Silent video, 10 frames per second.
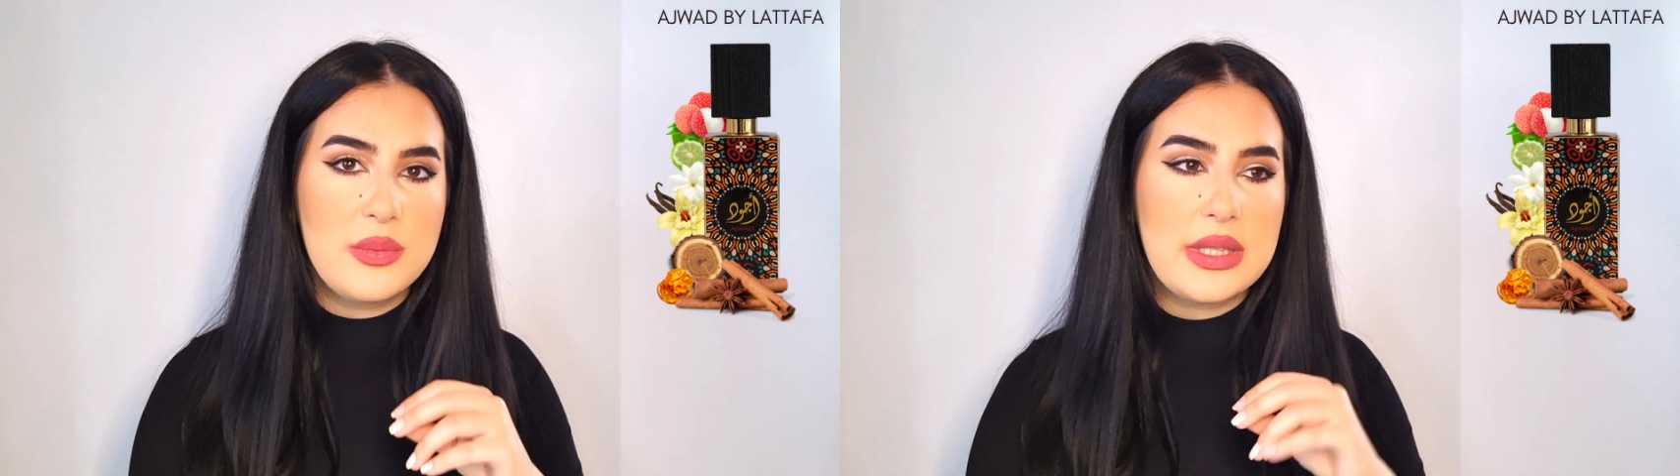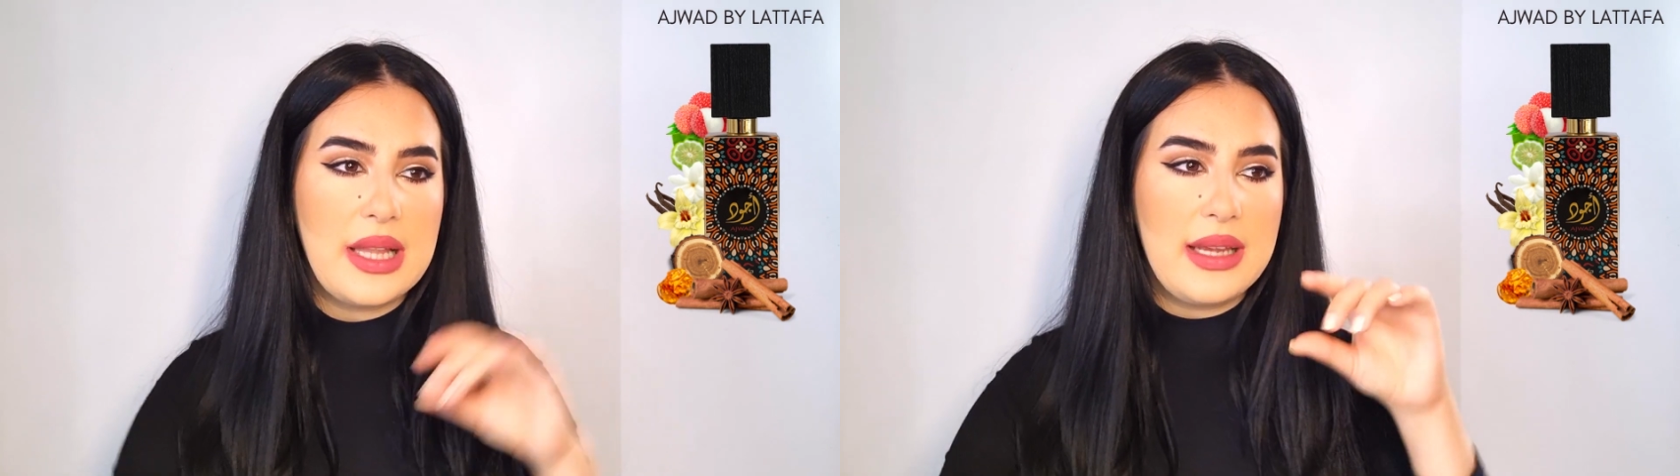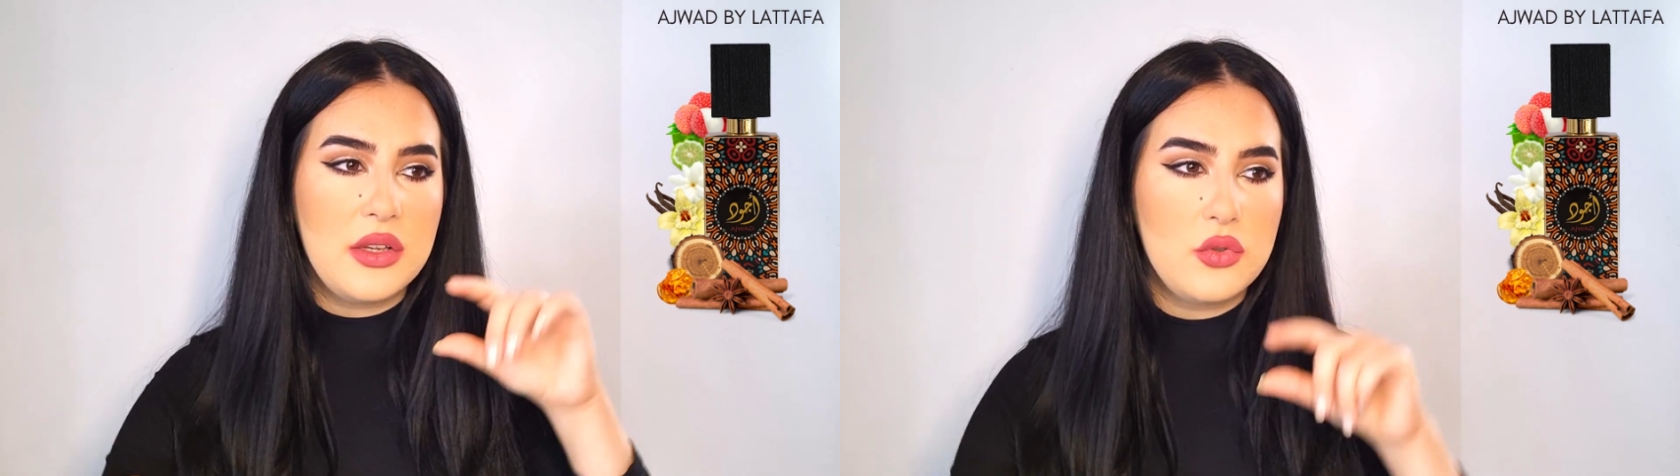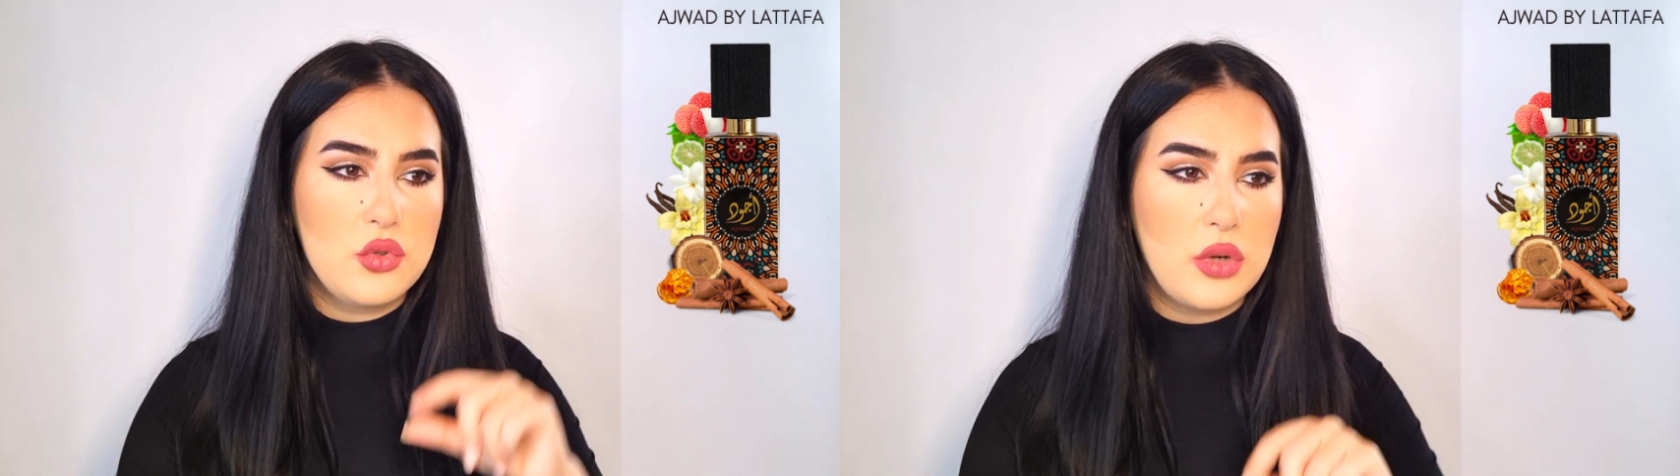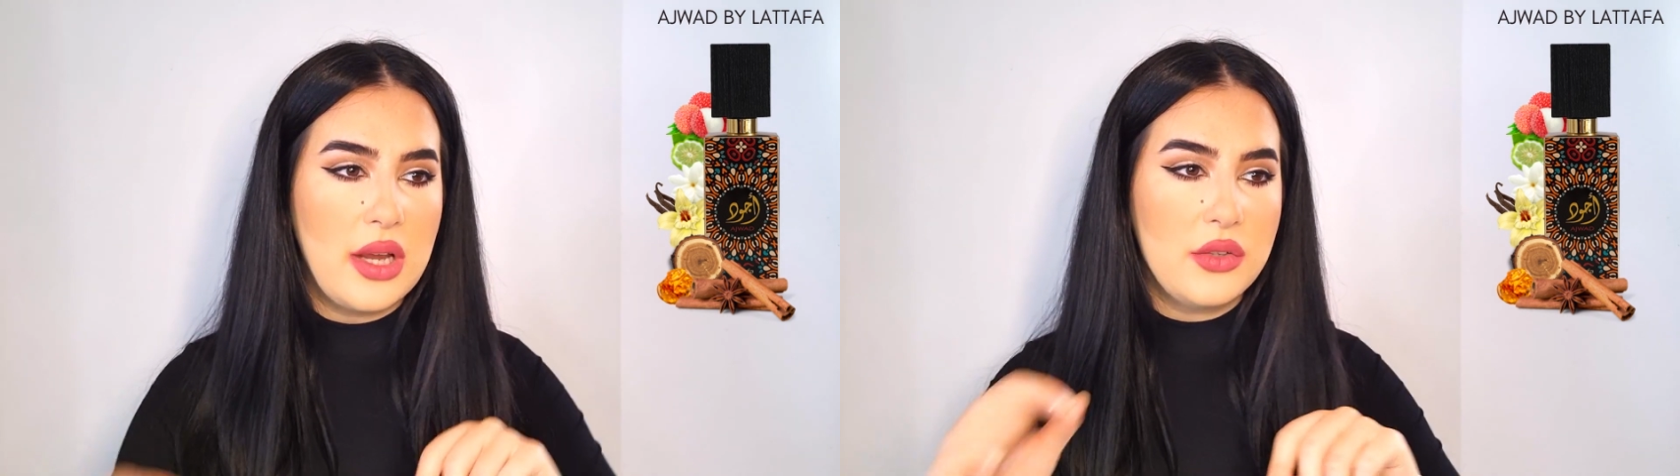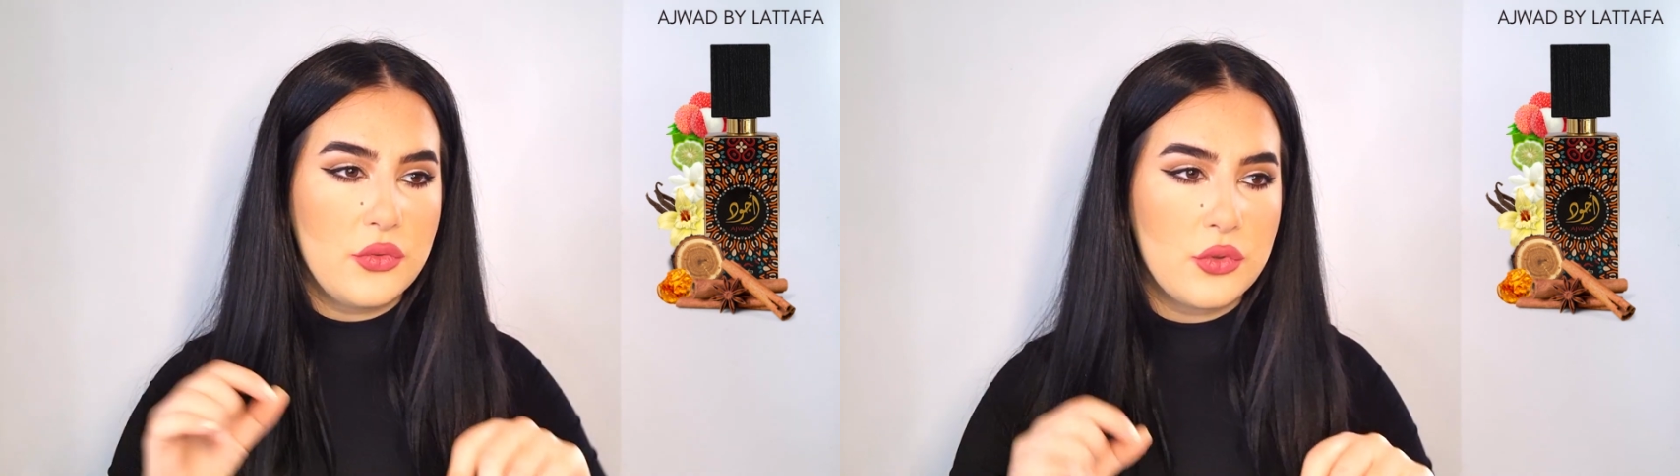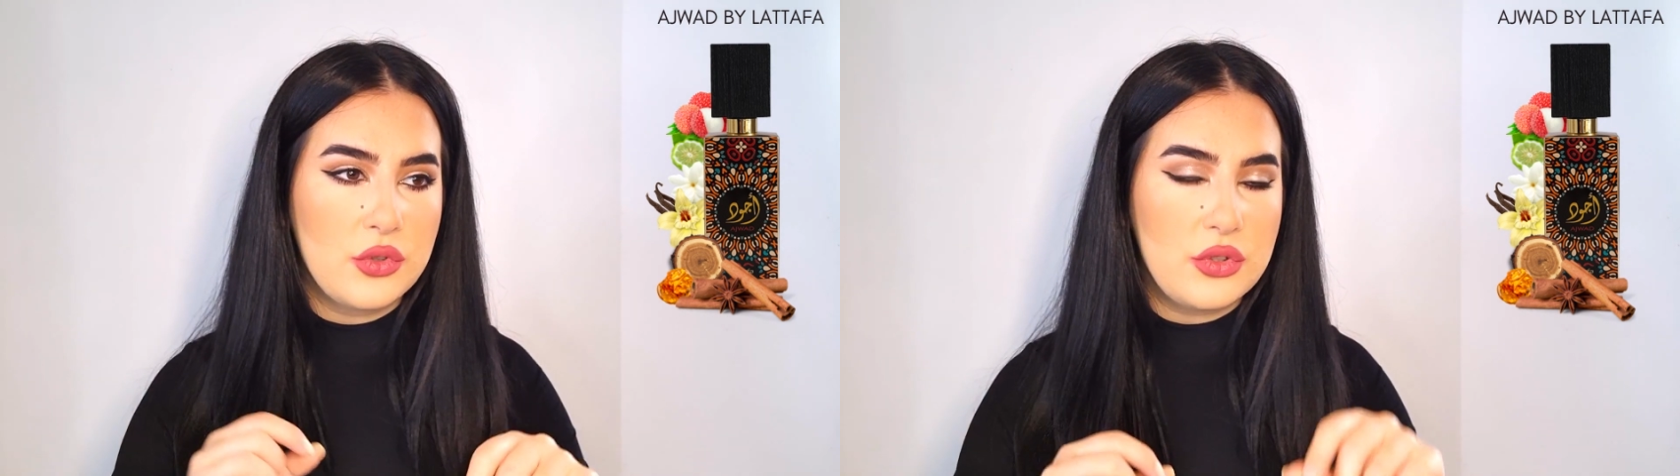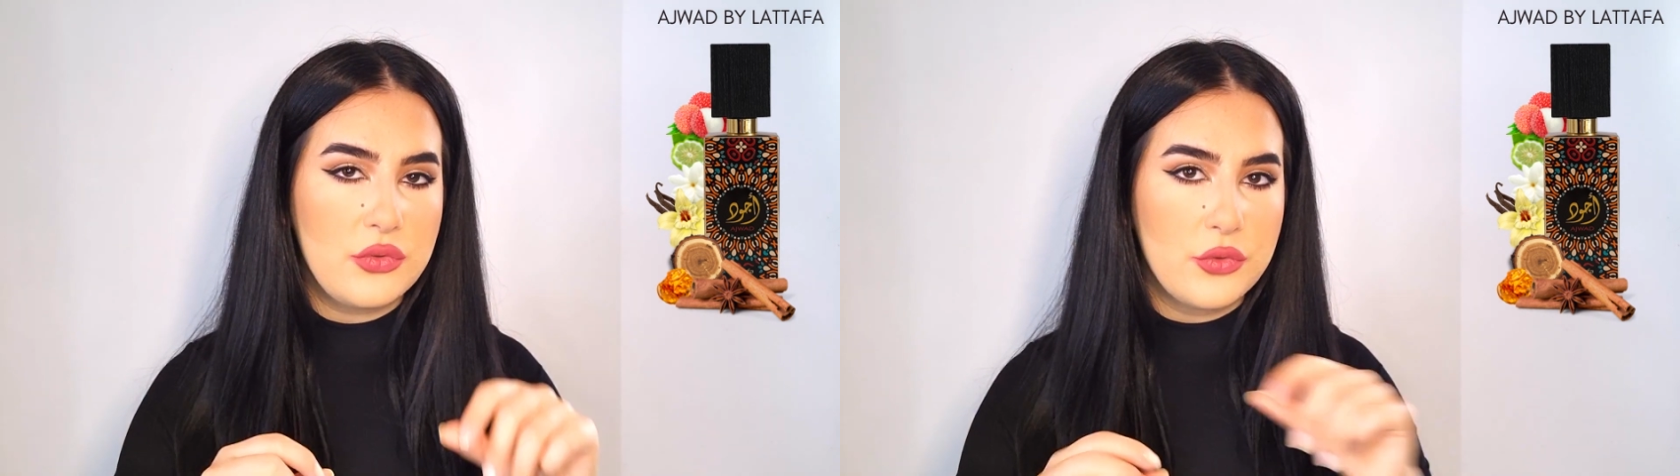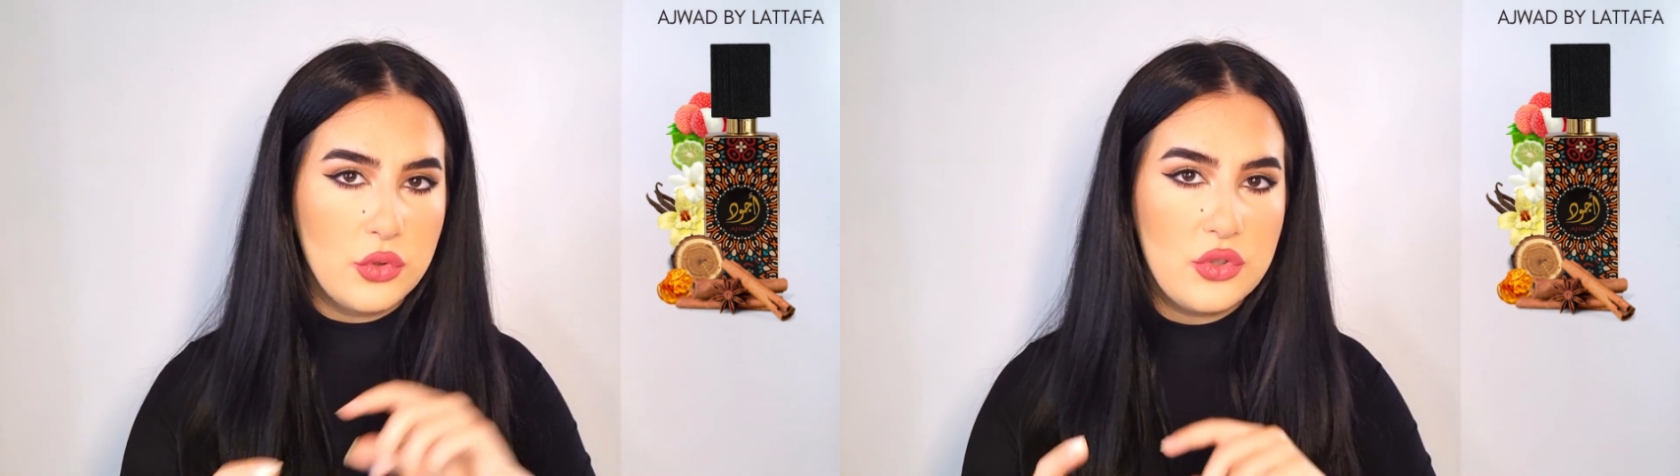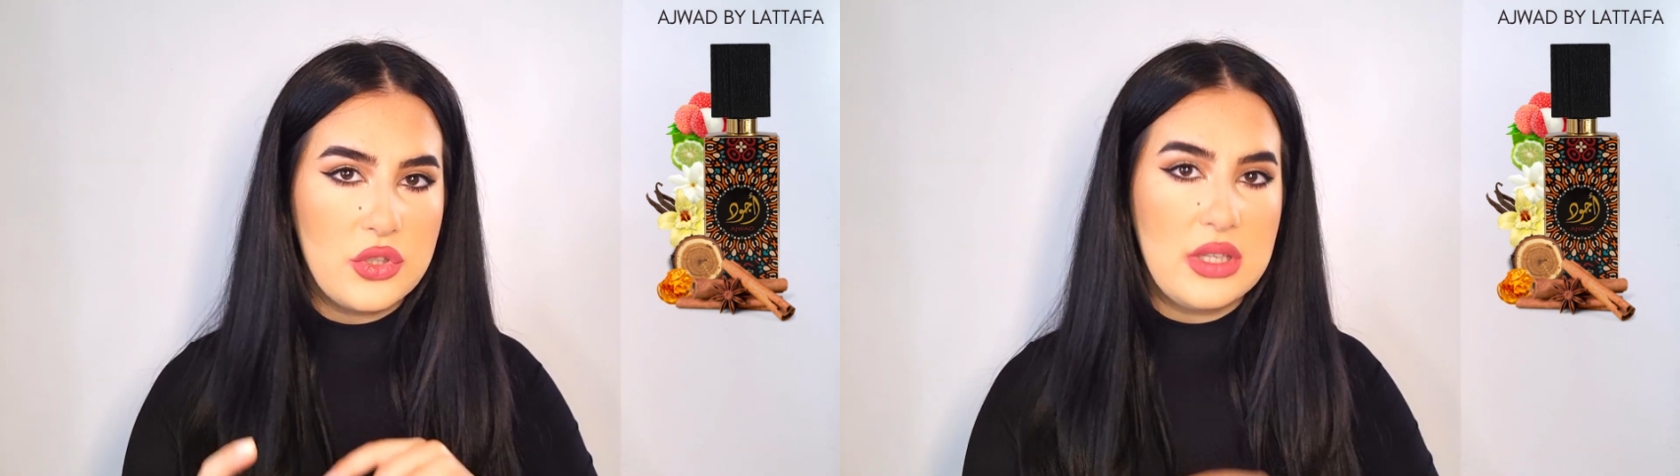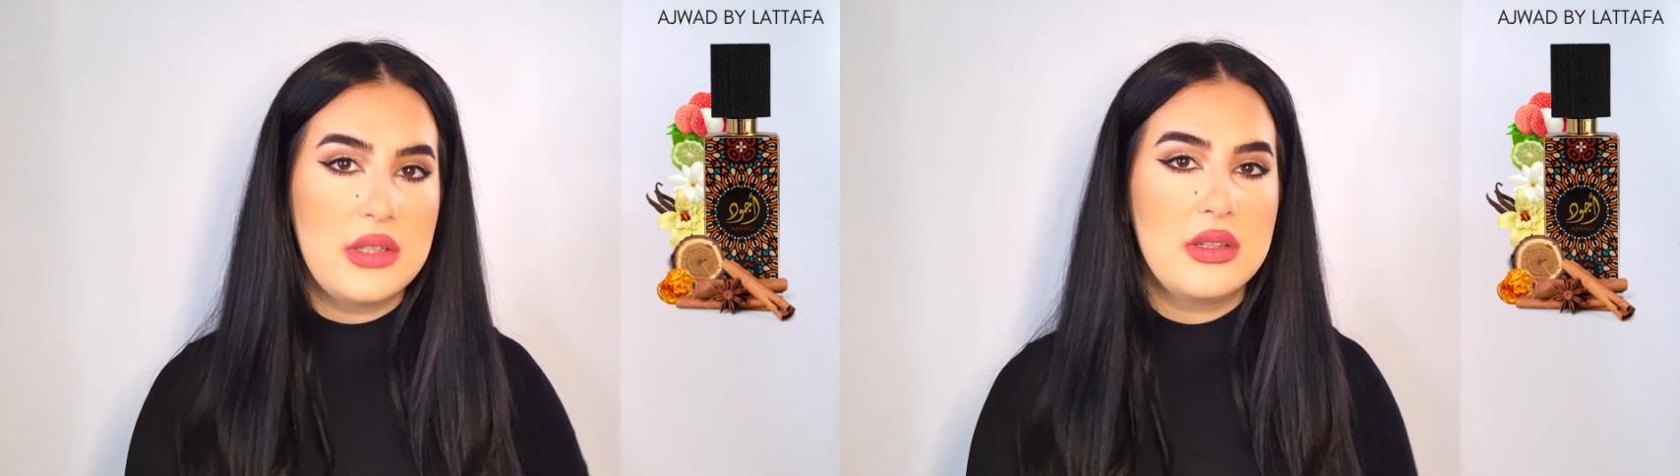but like dried fruits